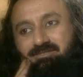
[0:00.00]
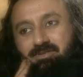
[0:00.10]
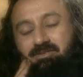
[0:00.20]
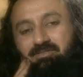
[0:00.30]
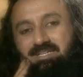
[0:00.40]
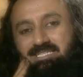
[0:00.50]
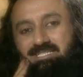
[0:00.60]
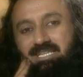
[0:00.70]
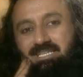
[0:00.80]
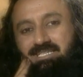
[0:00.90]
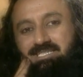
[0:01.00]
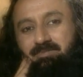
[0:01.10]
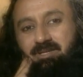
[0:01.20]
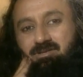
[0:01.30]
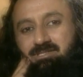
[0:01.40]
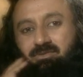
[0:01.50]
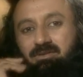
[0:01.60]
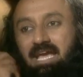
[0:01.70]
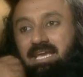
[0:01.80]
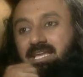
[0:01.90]
If you are frustrated, it's because you
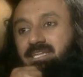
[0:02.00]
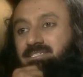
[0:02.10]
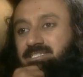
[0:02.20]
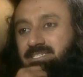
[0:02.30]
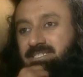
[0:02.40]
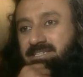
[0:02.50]
lack energy.